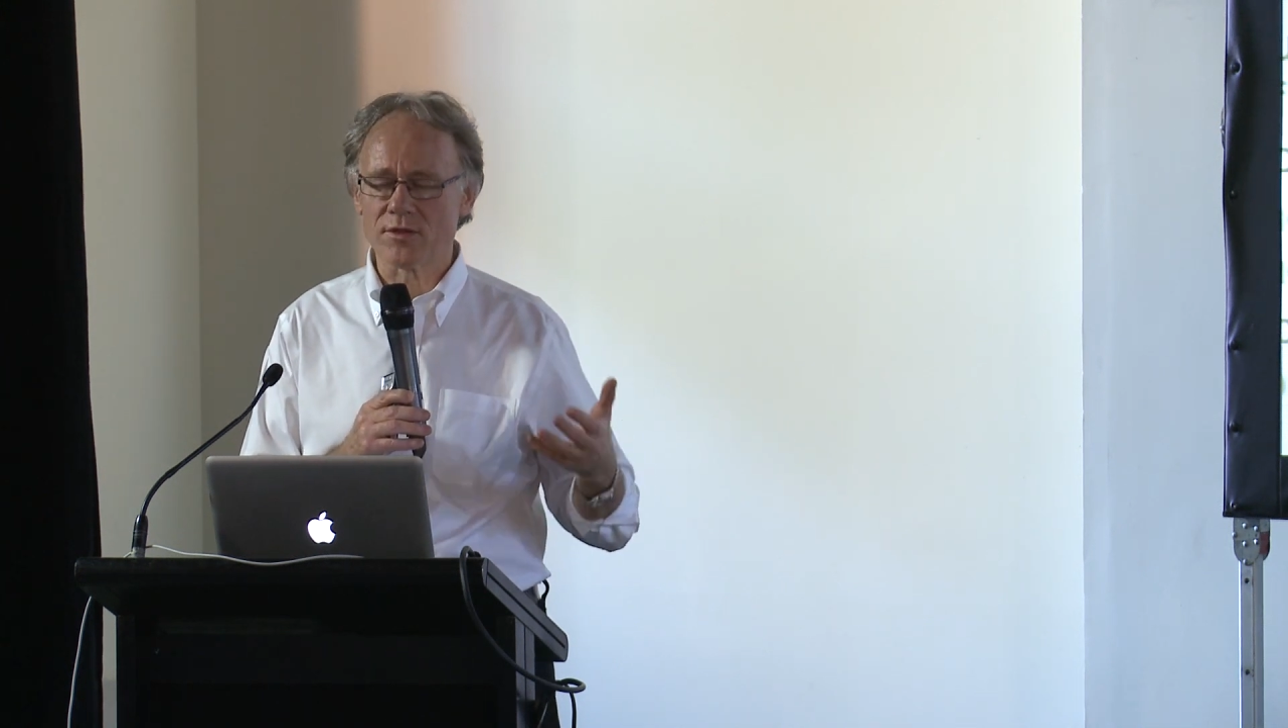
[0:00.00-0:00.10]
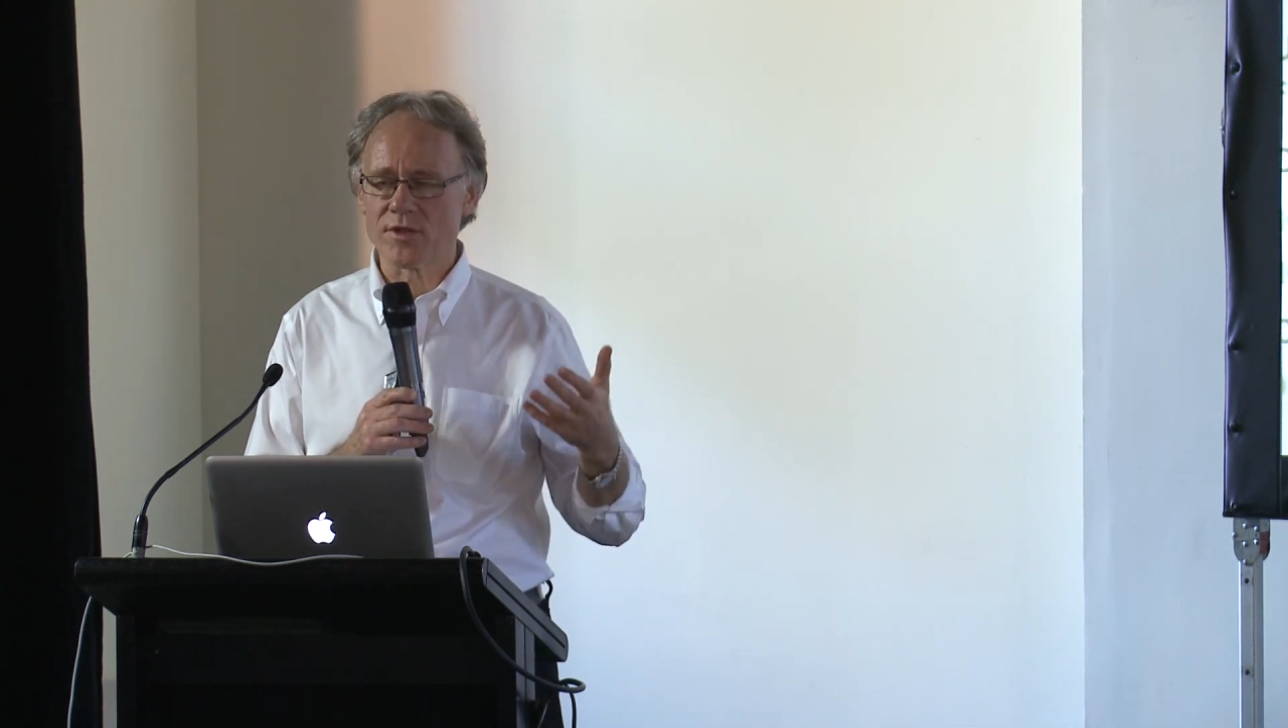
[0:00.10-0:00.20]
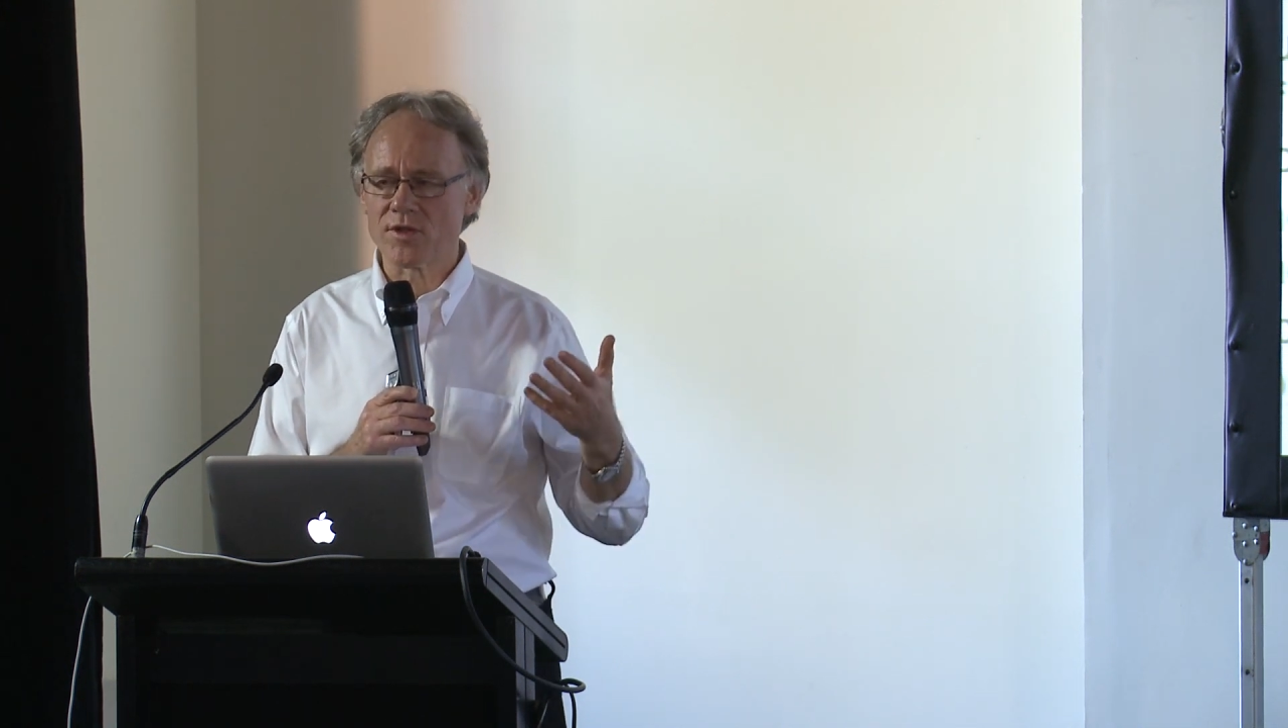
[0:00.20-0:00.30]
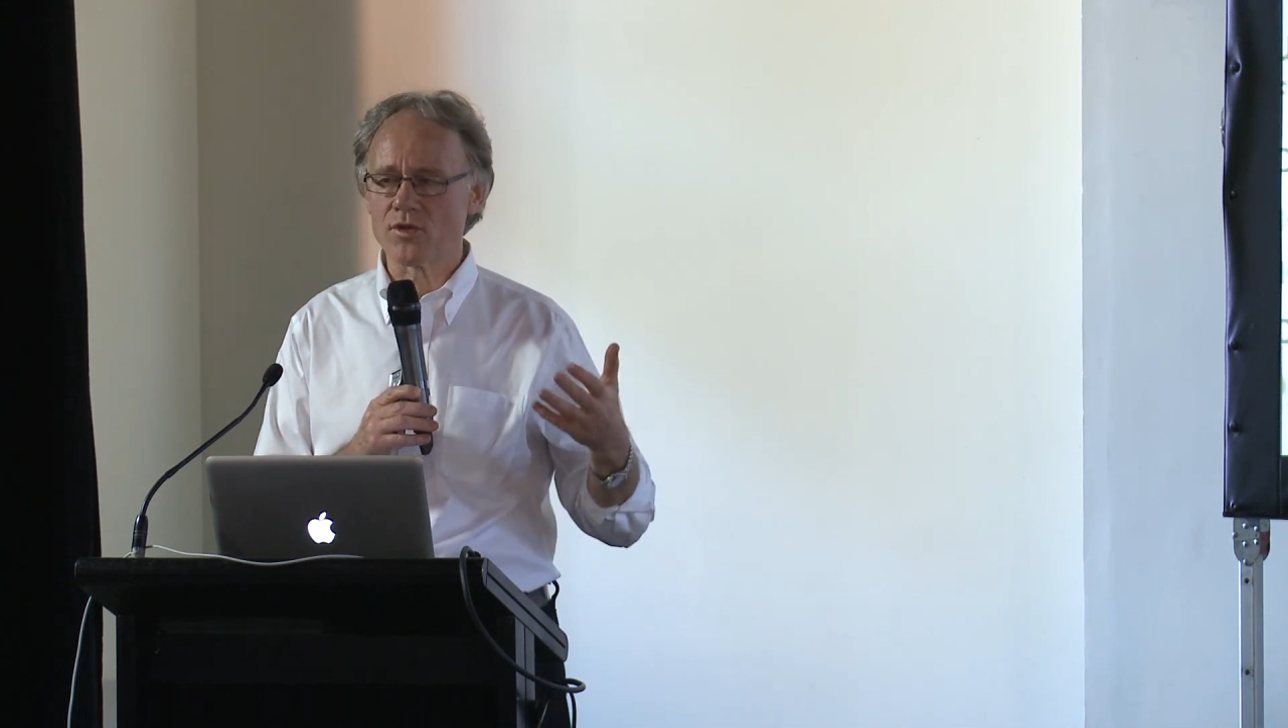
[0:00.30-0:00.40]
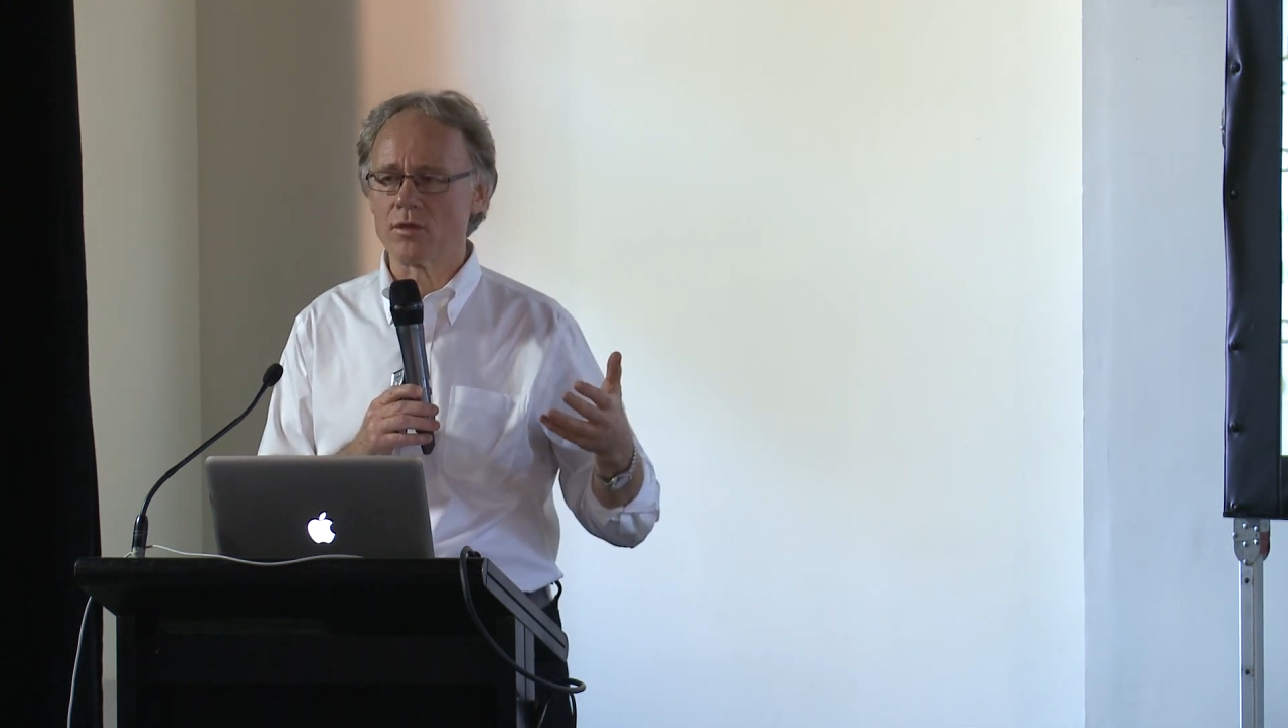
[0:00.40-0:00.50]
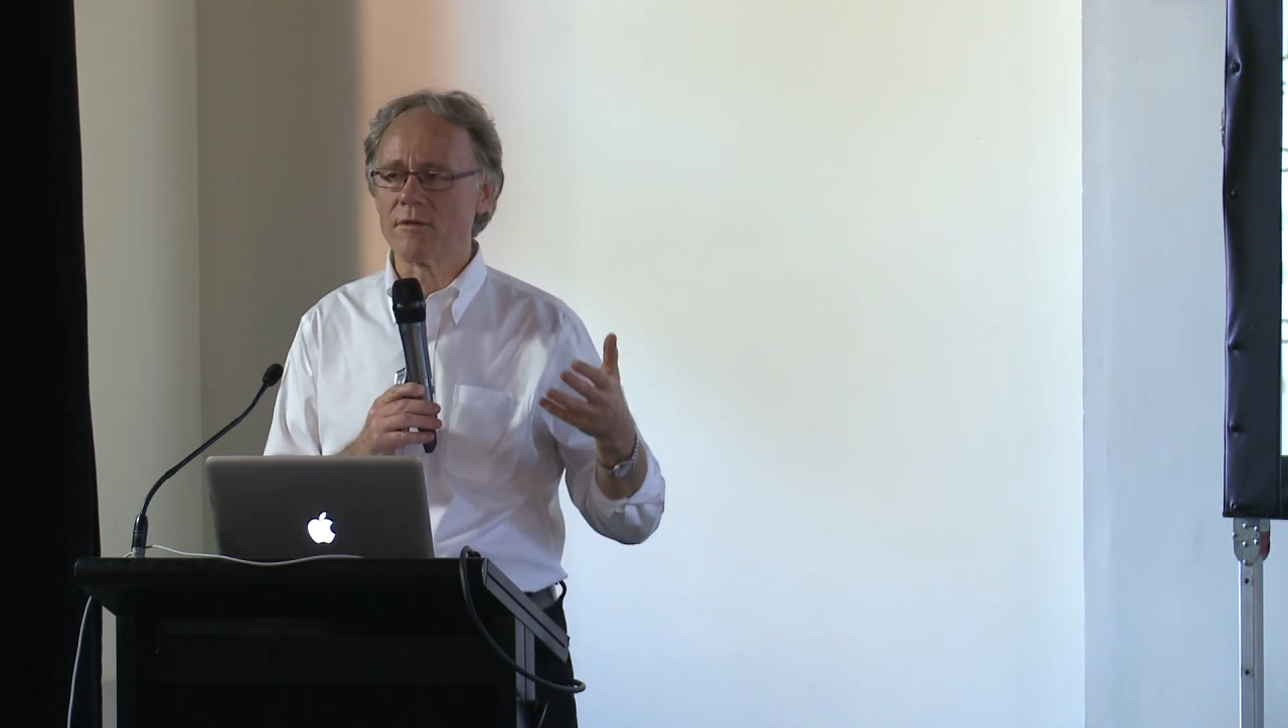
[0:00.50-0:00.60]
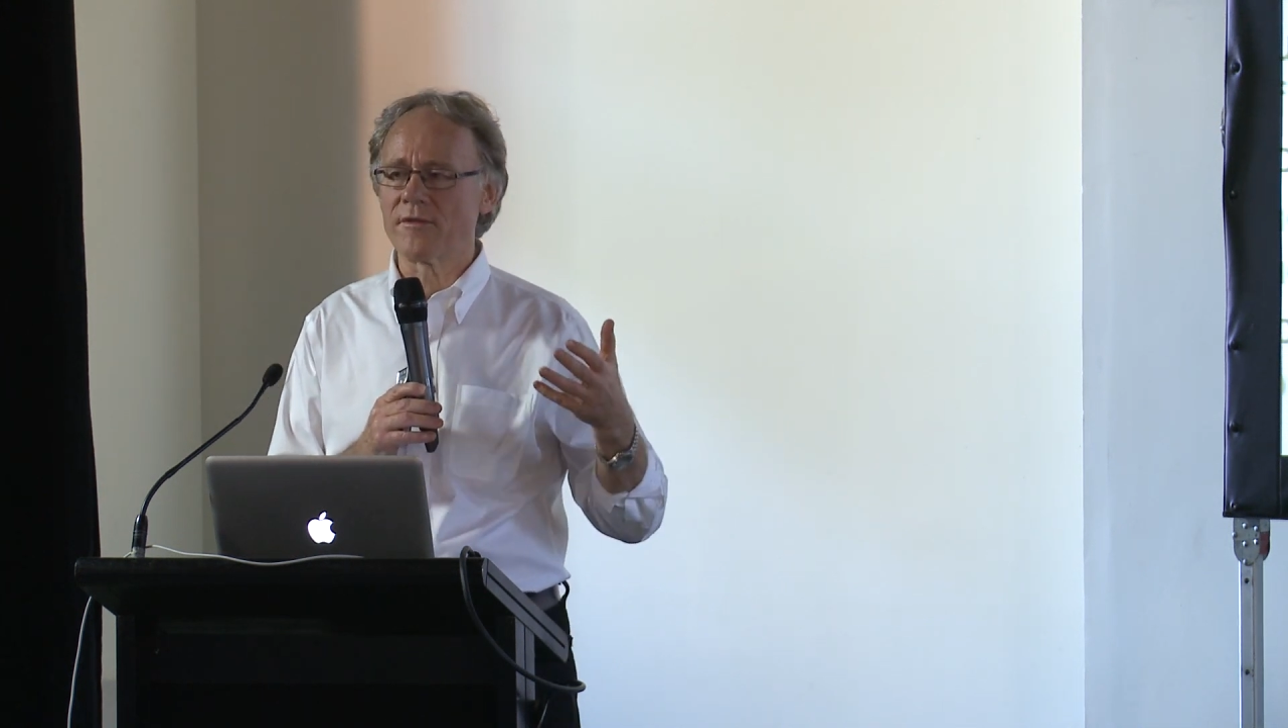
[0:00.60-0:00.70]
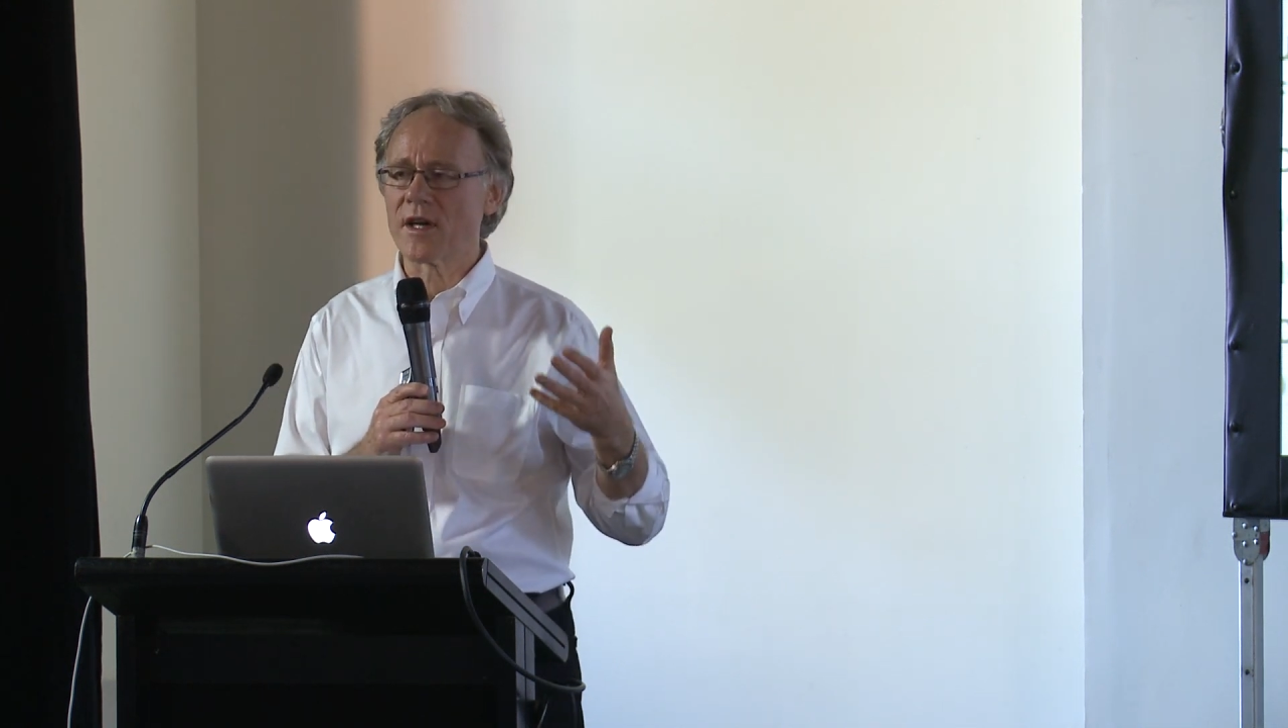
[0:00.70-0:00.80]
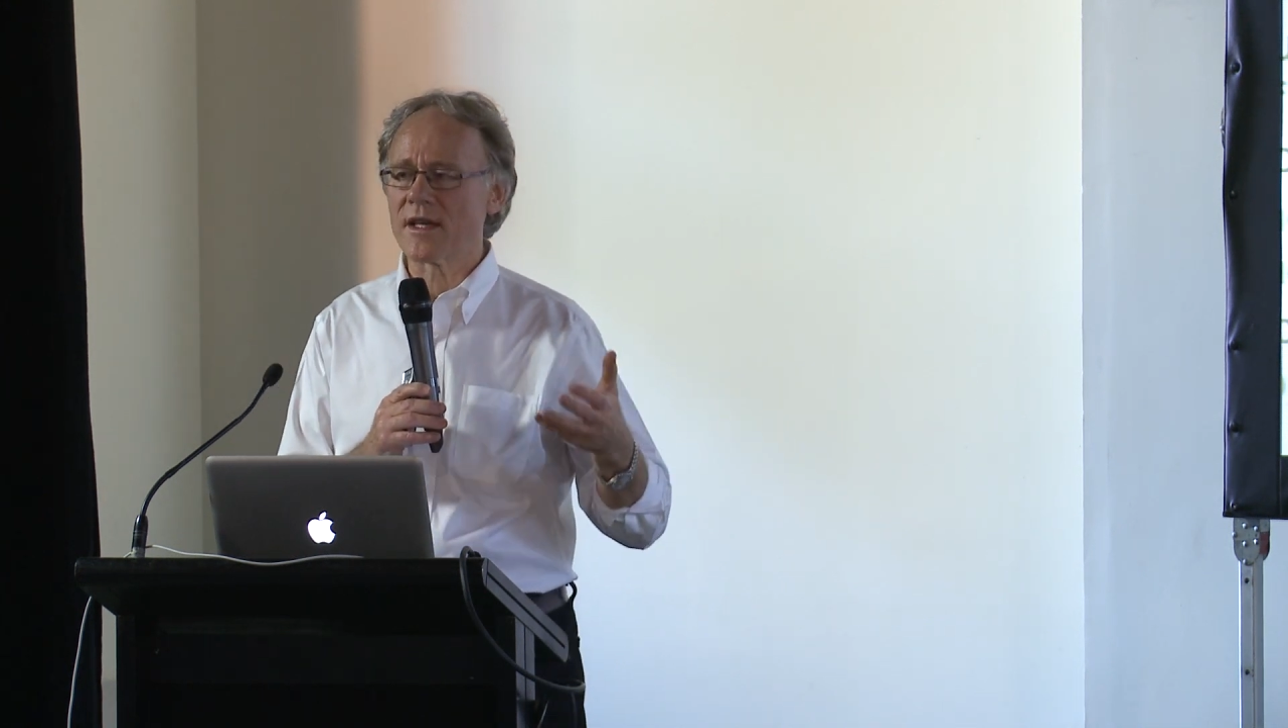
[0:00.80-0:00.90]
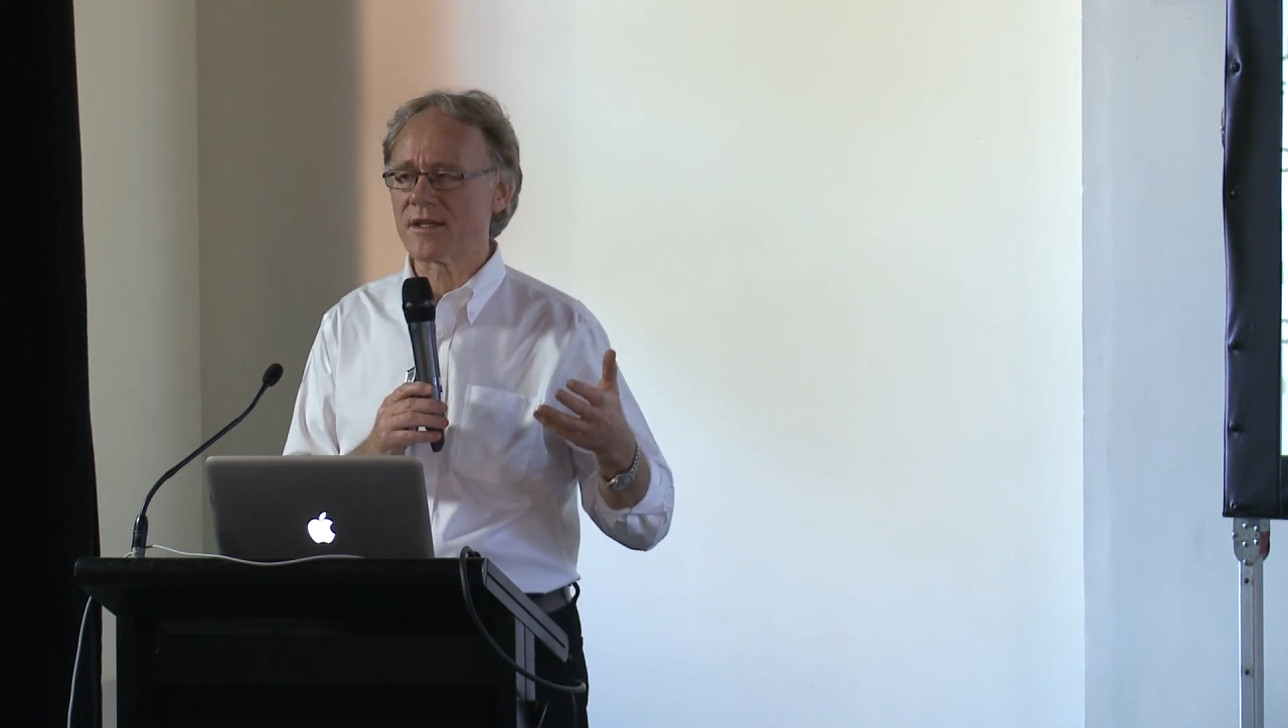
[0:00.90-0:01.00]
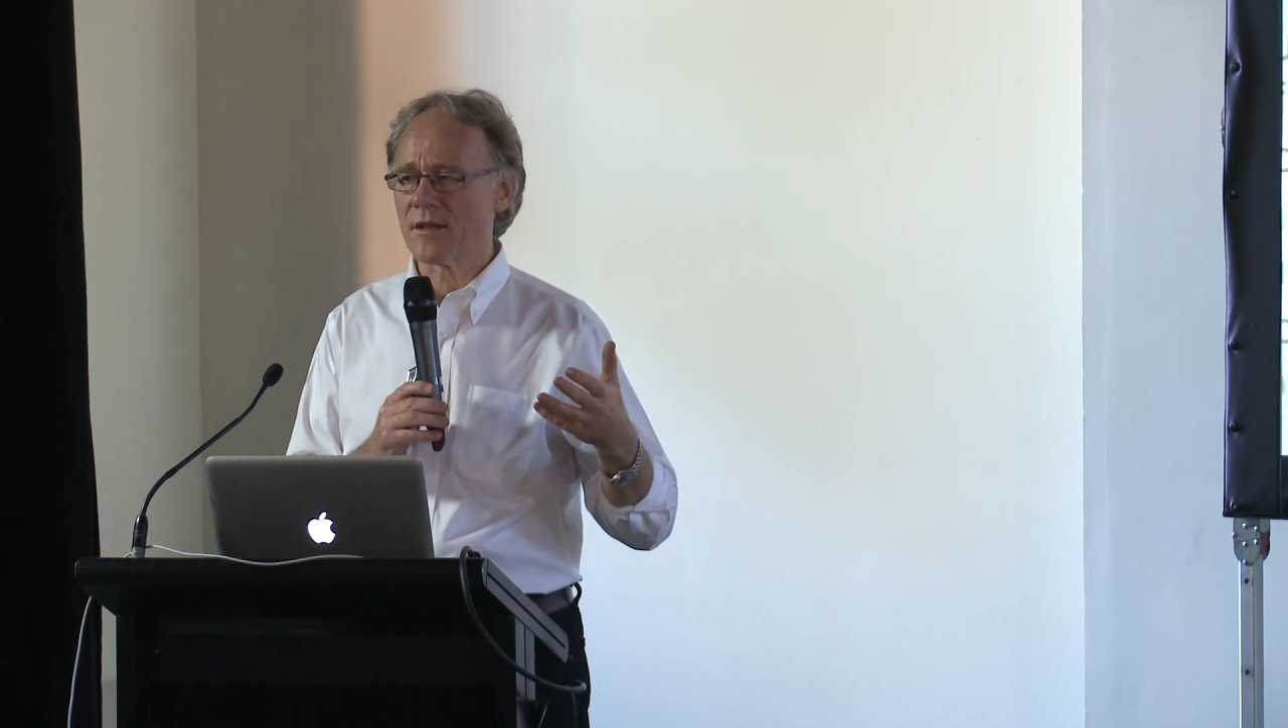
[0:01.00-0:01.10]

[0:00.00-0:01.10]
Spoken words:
construal for us